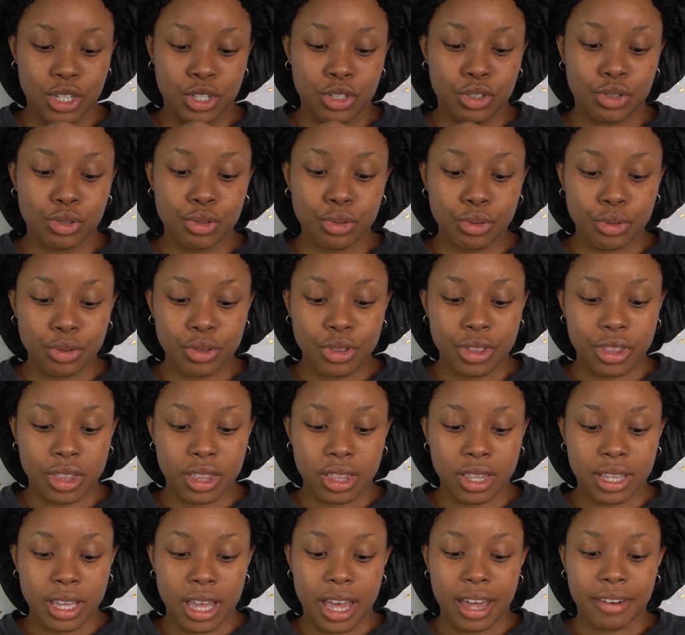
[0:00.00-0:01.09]
Truth
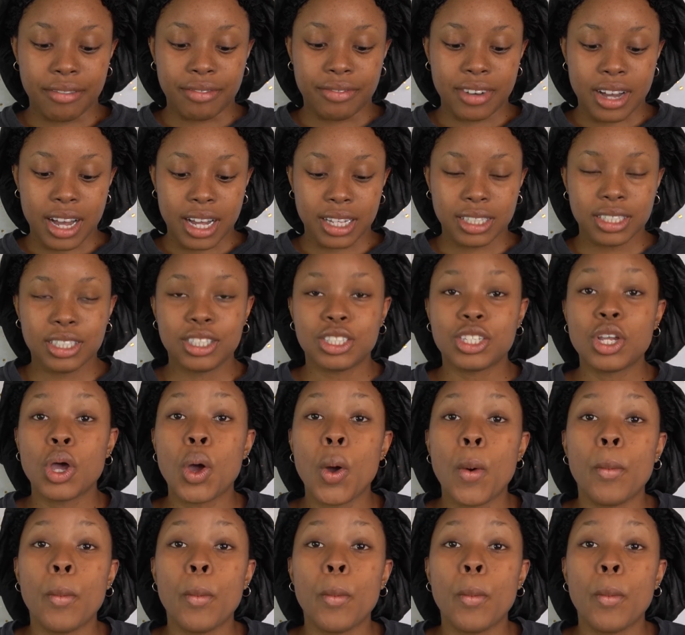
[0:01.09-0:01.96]
Advanced